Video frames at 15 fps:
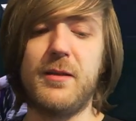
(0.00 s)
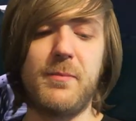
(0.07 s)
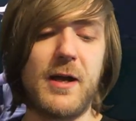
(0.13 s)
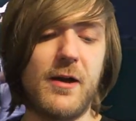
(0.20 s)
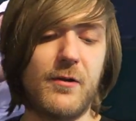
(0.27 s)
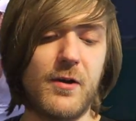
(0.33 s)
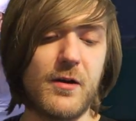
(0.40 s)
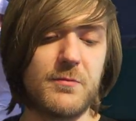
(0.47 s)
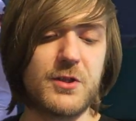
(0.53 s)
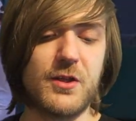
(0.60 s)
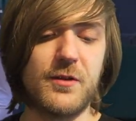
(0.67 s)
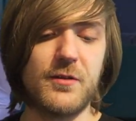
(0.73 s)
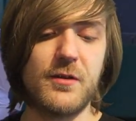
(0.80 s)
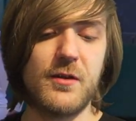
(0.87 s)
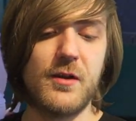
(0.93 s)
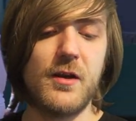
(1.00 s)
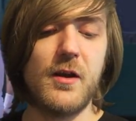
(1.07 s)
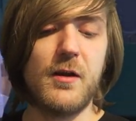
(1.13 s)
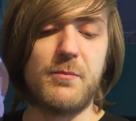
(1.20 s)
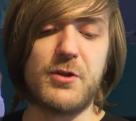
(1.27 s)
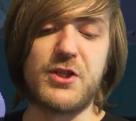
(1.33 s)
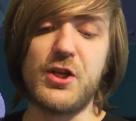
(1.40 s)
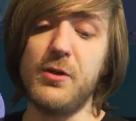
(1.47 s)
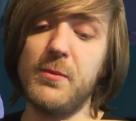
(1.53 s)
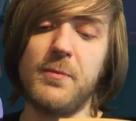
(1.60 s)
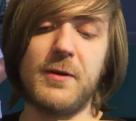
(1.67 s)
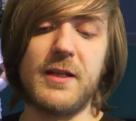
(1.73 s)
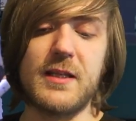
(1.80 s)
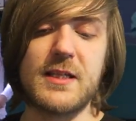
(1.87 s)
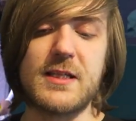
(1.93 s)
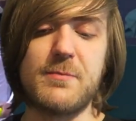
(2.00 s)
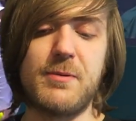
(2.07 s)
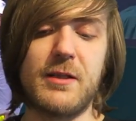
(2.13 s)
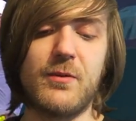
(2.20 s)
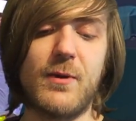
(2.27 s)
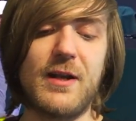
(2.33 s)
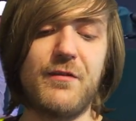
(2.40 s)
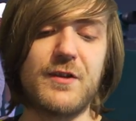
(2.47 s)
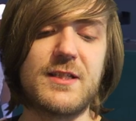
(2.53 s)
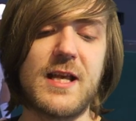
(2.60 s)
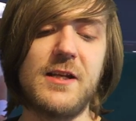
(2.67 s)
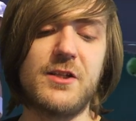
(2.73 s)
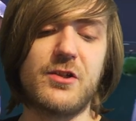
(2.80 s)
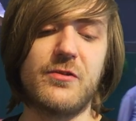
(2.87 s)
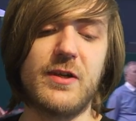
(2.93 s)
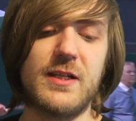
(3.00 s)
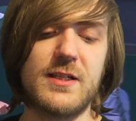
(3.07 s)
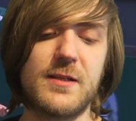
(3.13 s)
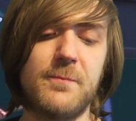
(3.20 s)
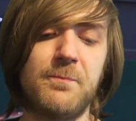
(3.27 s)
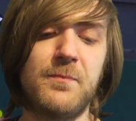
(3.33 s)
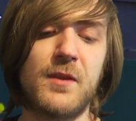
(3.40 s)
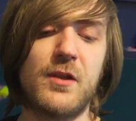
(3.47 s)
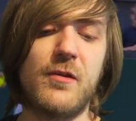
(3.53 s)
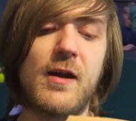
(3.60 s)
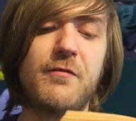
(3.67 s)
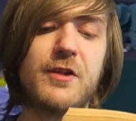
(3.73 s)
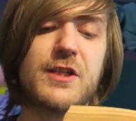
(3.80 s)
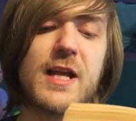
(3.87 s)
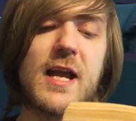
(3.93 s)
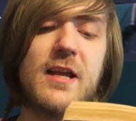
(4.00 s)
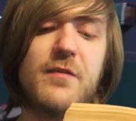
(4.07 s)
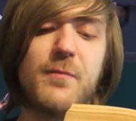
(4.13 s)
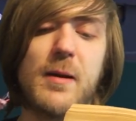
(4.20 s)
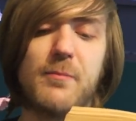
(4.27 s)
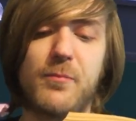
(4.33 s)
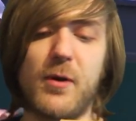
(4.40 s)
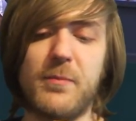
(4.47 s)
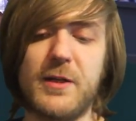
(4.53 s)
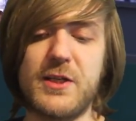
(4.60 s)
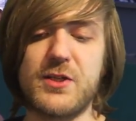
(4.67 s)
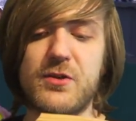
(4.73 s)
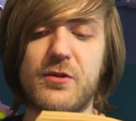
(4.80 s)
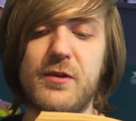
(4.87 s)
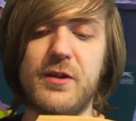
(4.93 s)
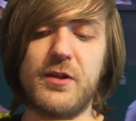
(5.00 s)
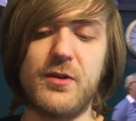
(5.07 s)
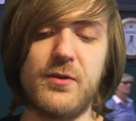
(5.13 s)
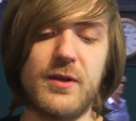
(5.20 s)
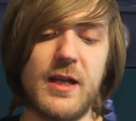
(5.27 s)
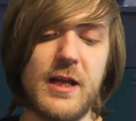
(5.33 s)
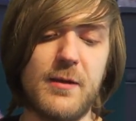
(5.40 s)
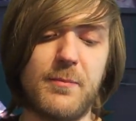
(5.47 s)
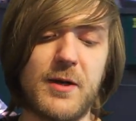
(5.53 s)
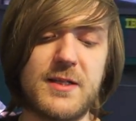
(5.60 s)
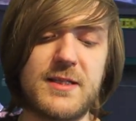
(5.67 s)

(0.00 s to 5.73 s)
the better option. Presumably this has been the way for centuries. Your average caveman probably saw in the new year by